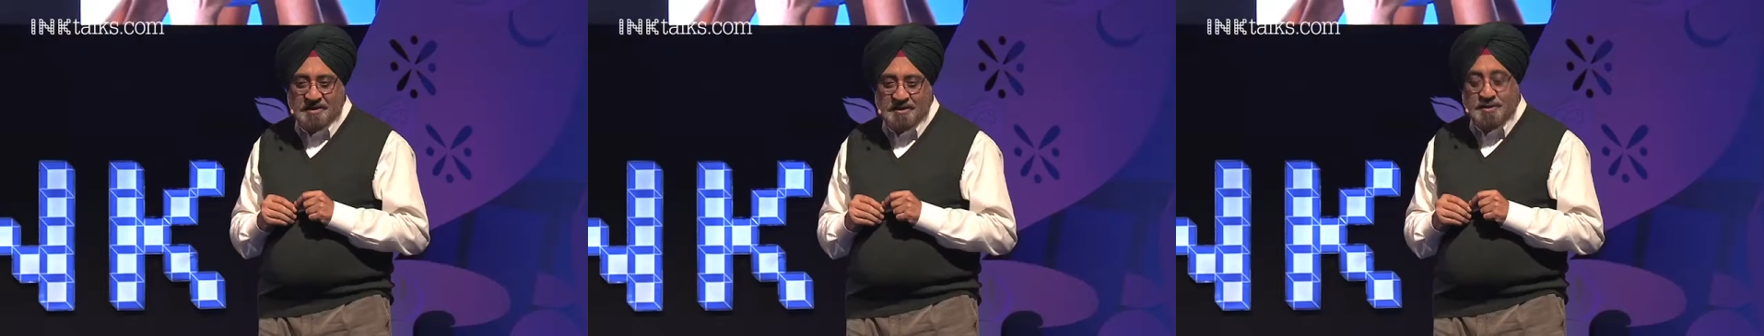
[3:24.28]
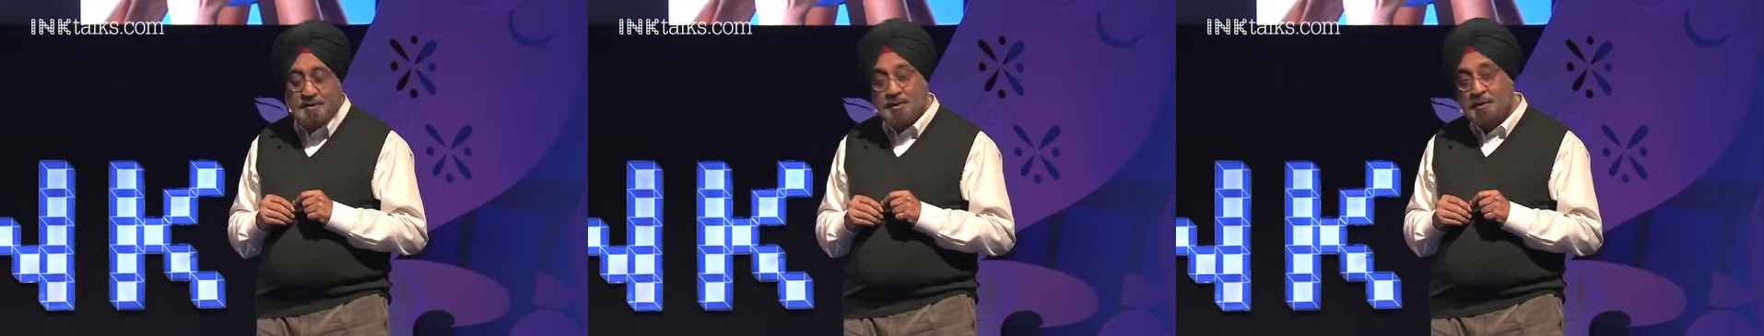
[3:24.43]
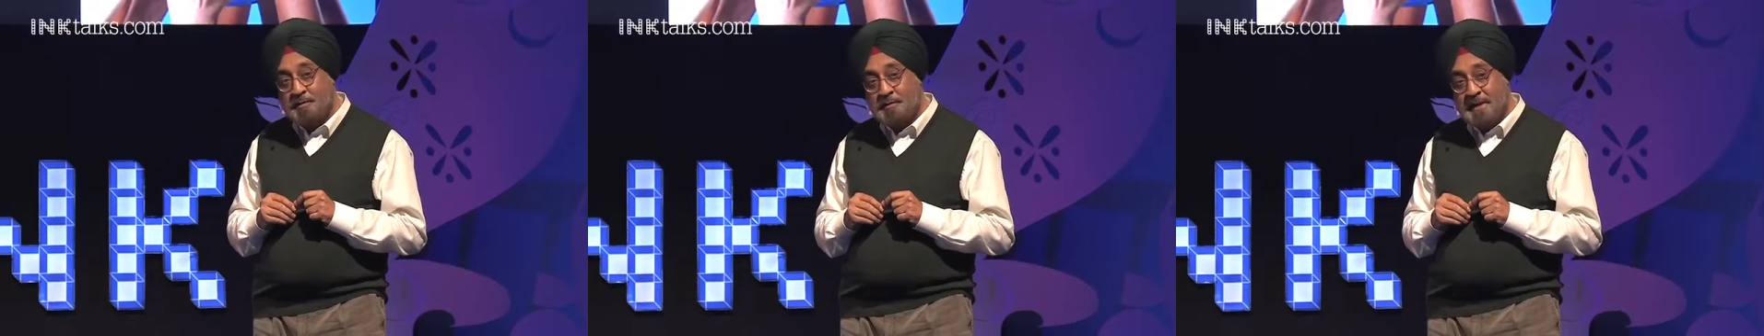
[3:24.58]

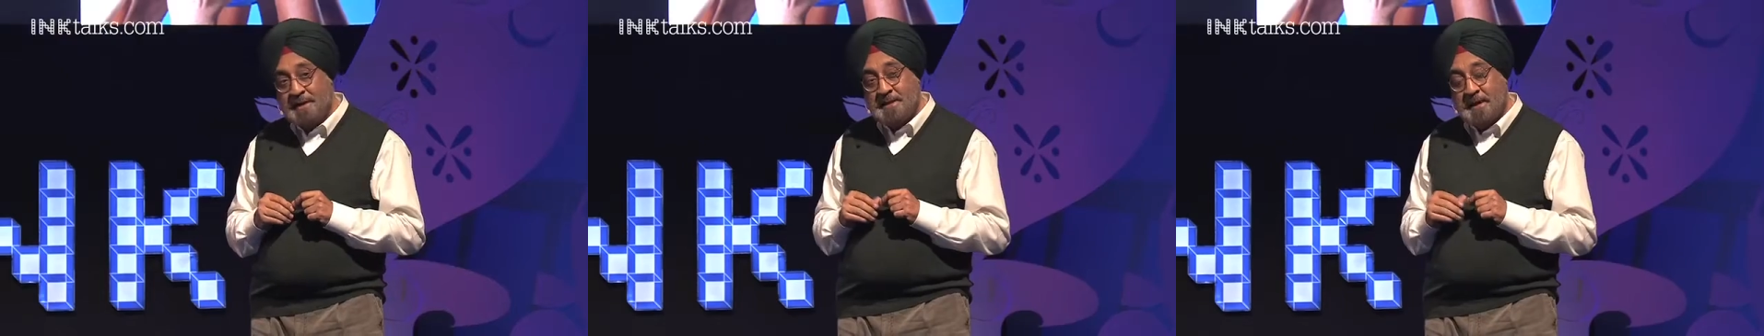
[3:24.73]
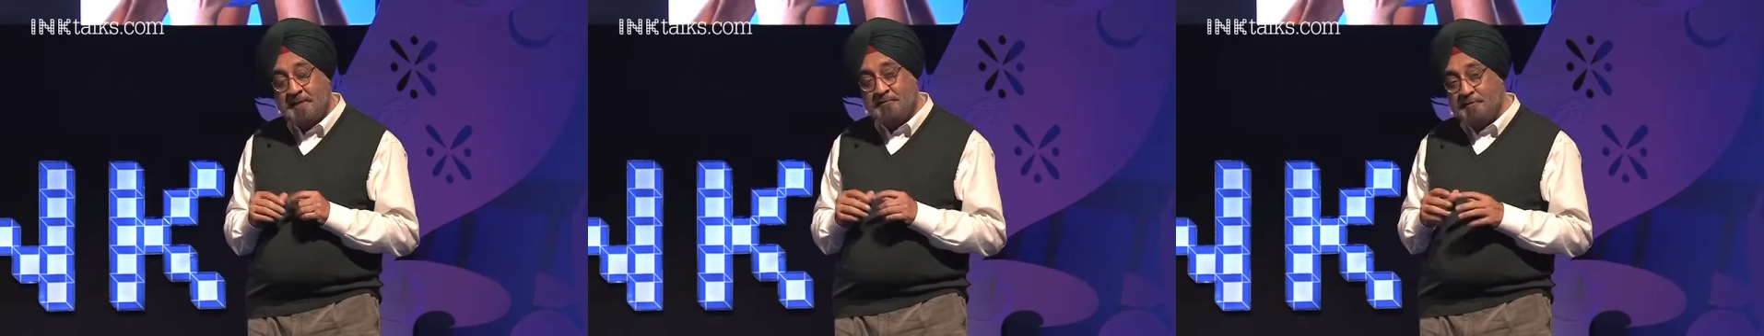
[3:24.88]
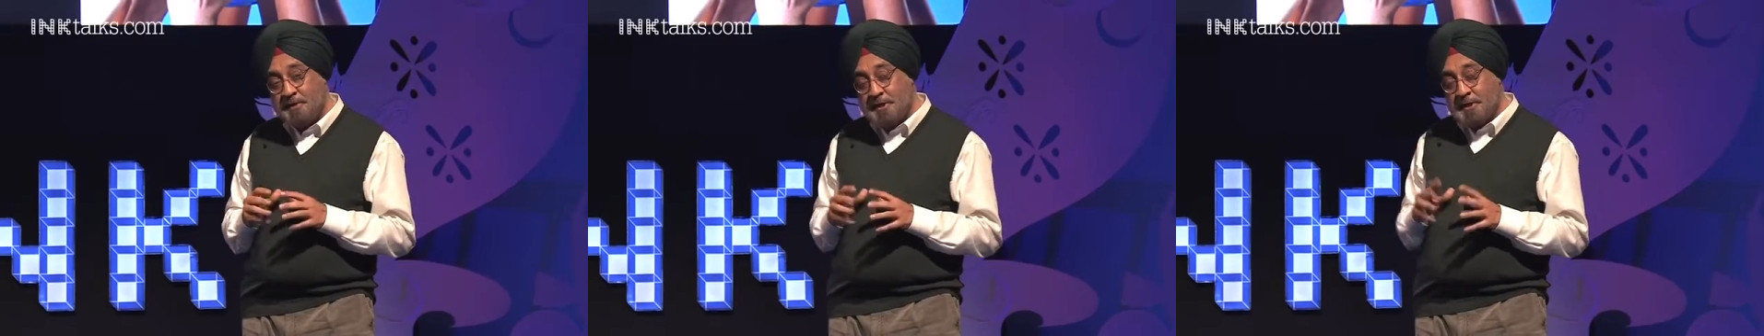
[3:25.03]
So as
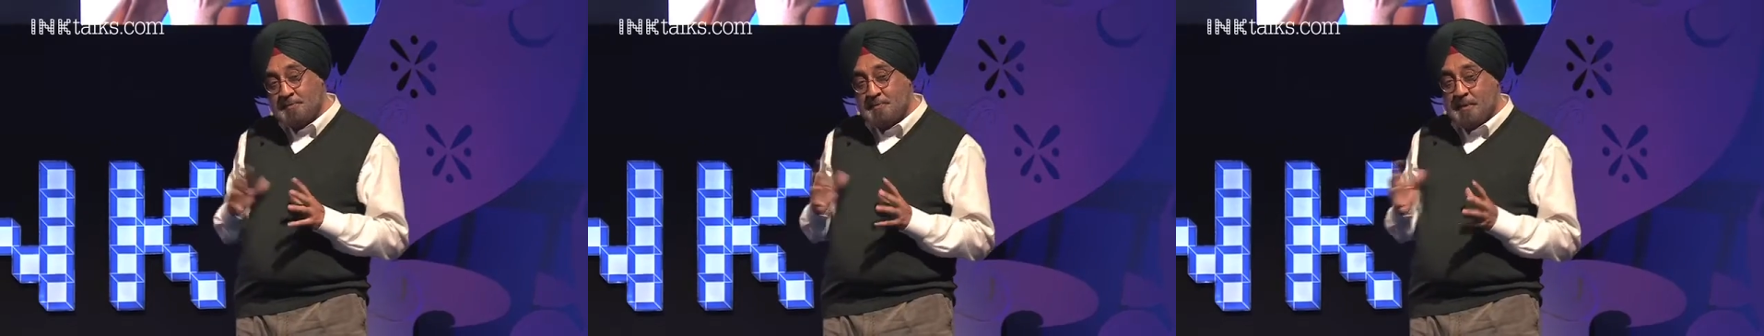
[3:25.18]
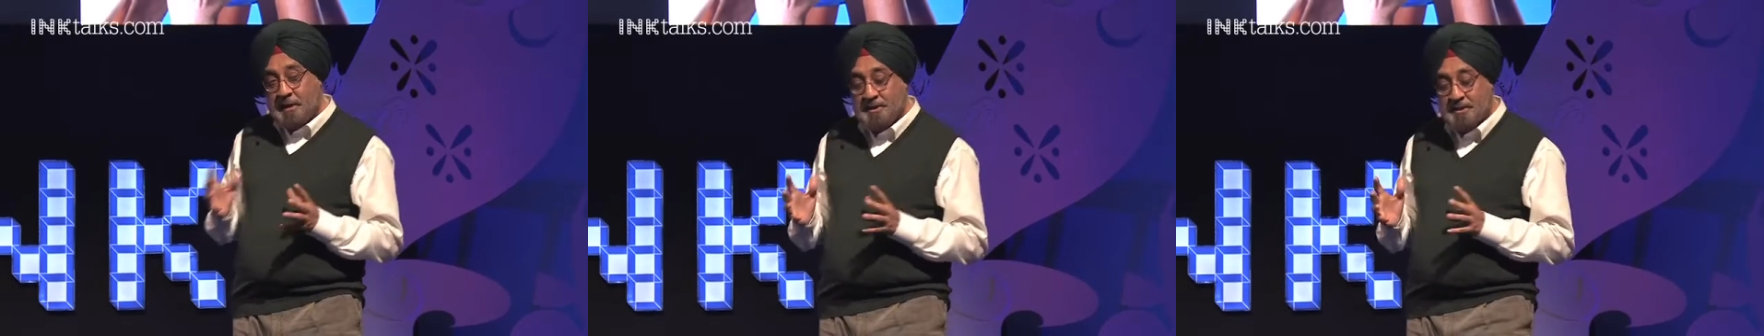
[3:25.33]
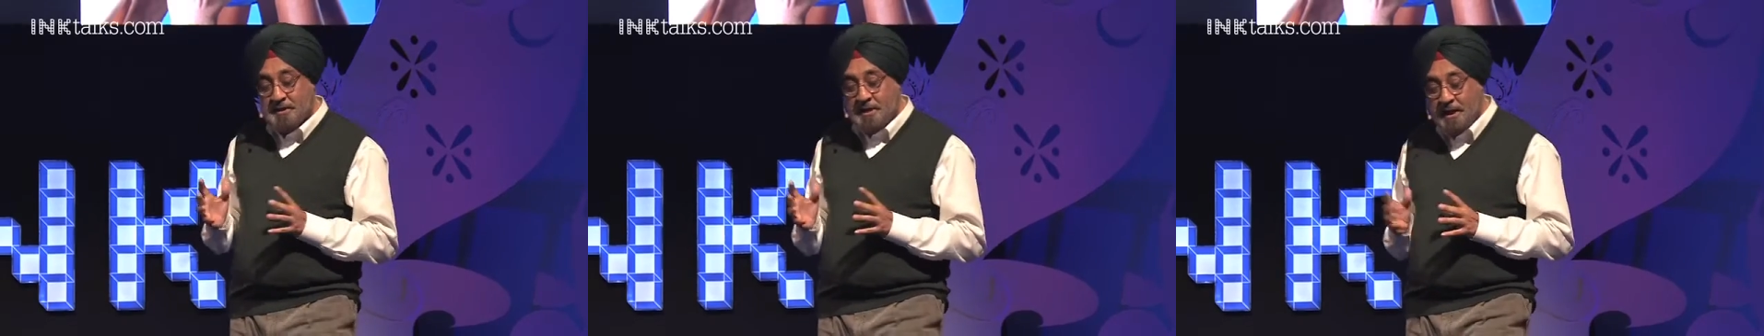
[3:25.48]
I finished
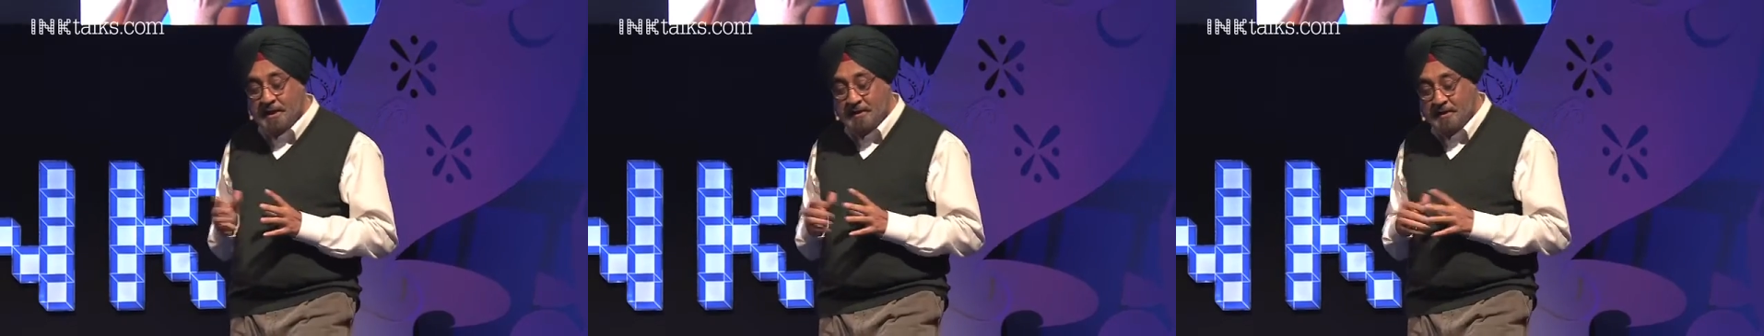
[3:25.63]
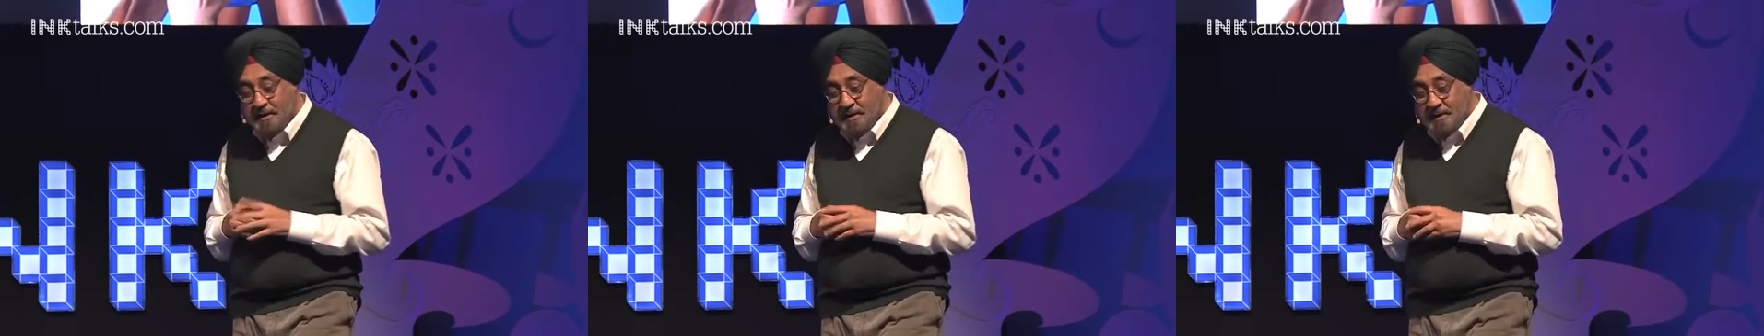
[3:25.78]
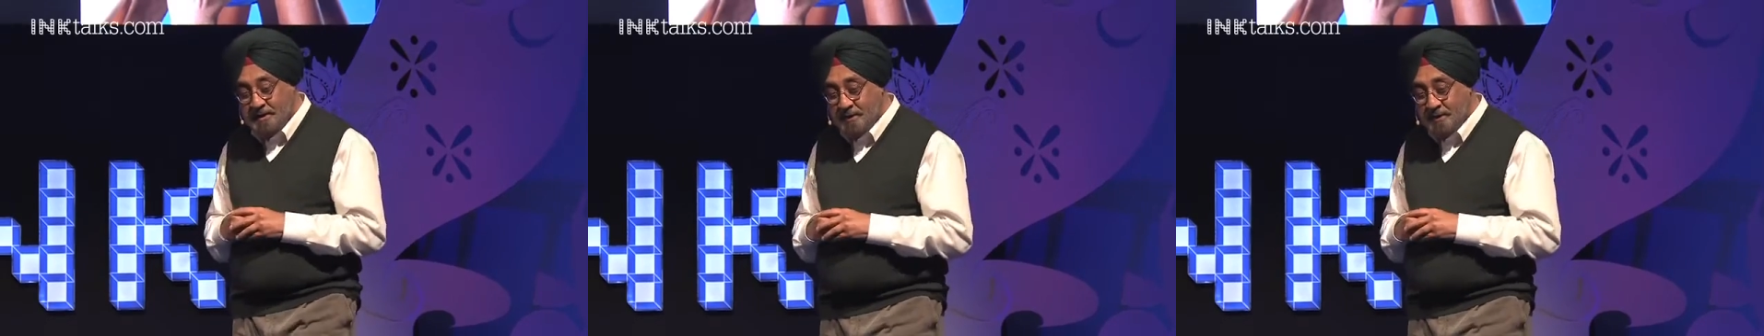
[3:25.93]
my shower,